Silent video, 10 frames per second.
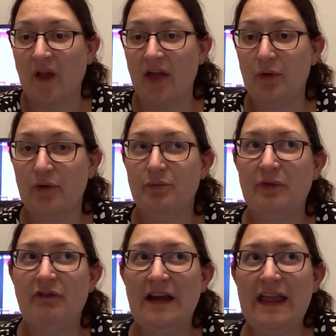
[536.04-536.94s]
I thought it would be
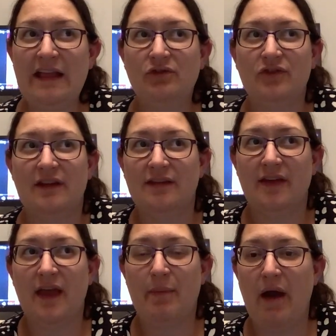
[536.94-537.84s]
really interesting to
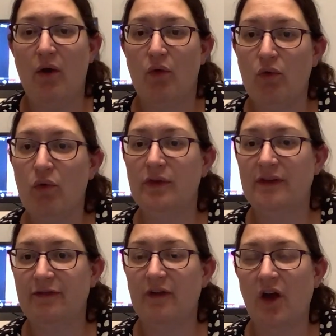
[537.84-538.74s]
think about all the
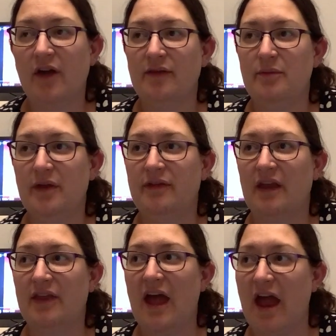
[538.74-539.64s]
different kinds of
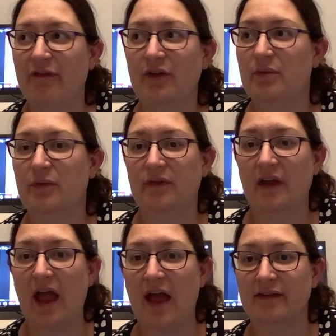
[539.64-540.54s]
music that African
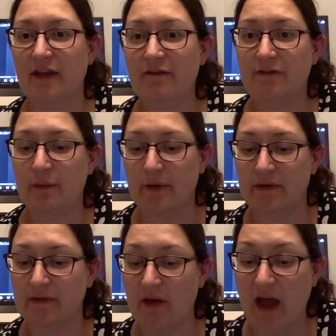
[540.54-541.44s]
music has
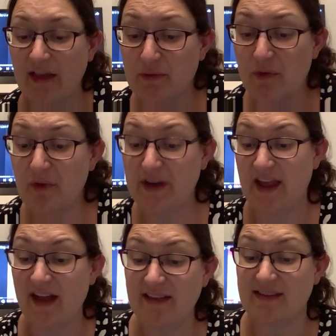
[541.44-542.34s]
influenced. So as we've already
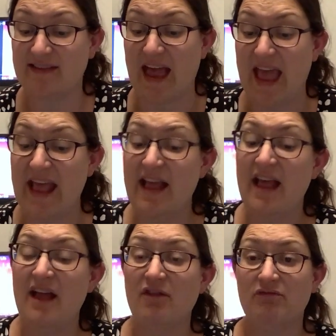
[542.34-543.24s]
heard today,
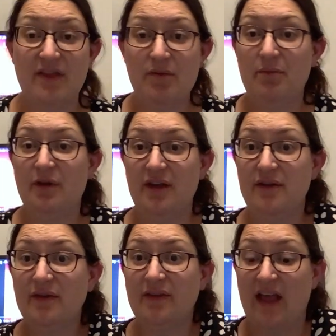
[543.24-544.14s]
rhythm and blues,